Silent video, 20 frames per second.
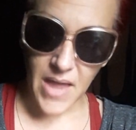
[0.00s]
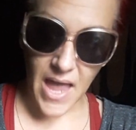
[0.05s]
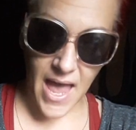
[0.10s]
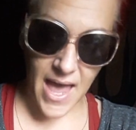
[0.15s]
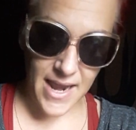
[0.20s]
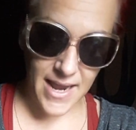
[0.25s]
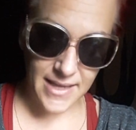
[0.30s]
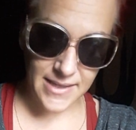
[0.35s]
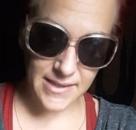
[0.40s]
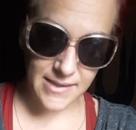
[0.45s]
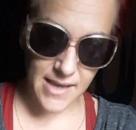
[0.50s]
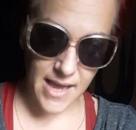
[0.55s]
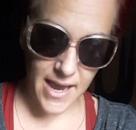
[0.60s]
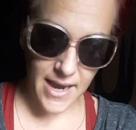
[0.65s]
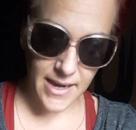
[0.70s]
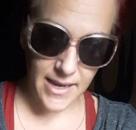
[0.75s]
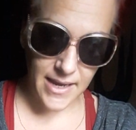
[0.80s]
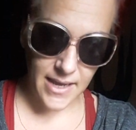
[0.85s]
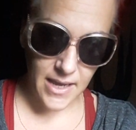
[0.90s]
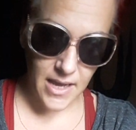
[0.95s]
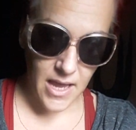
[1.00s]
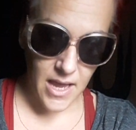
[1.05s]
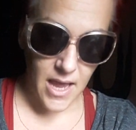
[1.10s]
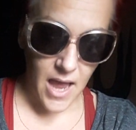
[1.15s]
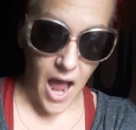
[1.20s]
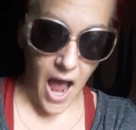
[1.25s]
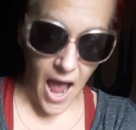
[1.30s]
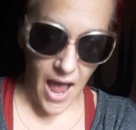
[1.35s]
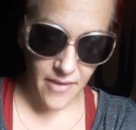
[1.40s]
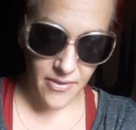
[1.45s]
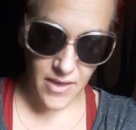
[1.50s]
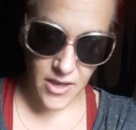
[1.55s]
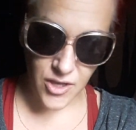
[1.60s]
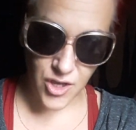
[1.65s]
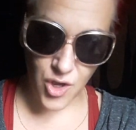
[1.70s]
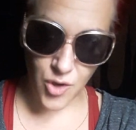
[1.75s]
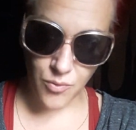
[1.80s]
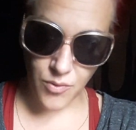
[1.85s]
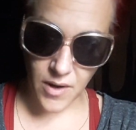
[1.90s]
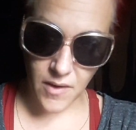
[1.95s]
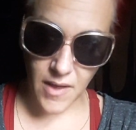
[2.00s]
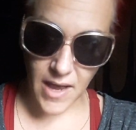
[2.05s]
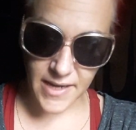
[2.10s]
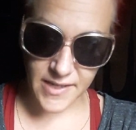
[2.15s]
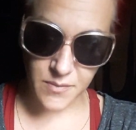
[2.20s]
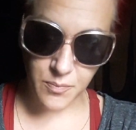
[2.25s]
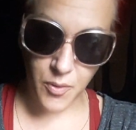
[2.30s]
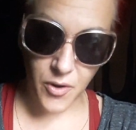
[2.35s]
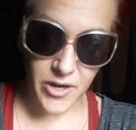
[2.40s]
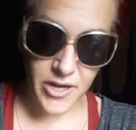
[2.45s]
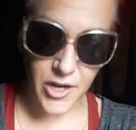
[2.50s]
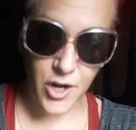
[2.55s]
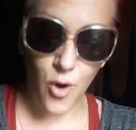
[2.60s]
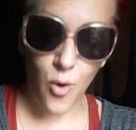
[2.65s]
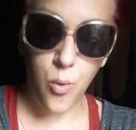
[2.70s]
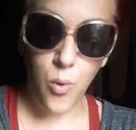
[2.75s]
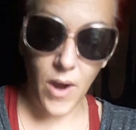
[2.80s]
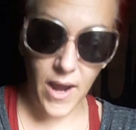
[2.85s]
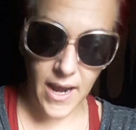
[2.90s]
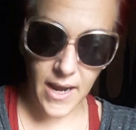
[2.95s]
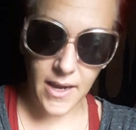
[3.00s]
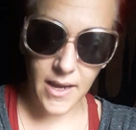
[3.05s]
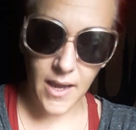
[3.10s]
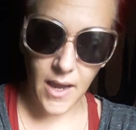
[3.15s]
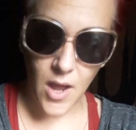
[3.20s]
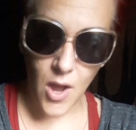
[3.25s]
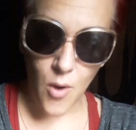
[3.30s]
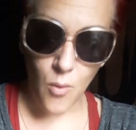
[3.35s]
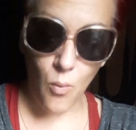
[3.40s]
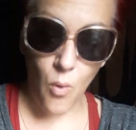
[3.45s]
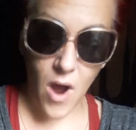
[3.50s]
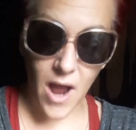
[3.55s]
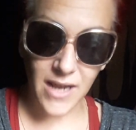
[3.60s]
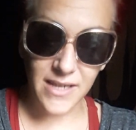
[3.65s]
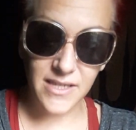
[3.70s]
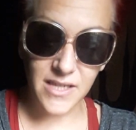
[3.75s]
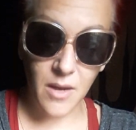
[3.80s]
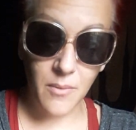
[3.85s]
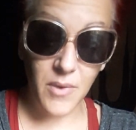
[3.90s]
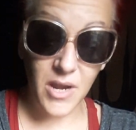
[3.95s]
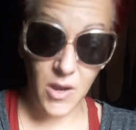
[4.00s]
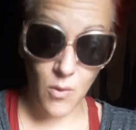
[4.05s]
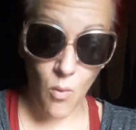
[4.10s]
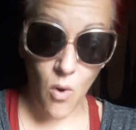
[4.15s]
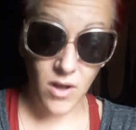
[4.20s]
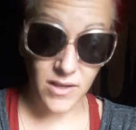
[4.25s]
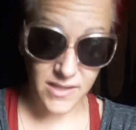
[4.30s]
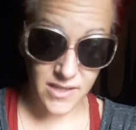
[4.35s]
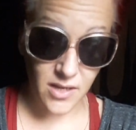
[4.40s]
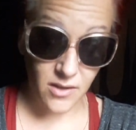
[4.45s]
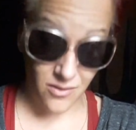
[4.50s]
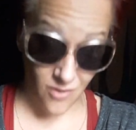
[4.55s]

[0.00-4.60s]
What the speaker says: And it's like, I think you realize pretty quick why somebody wants to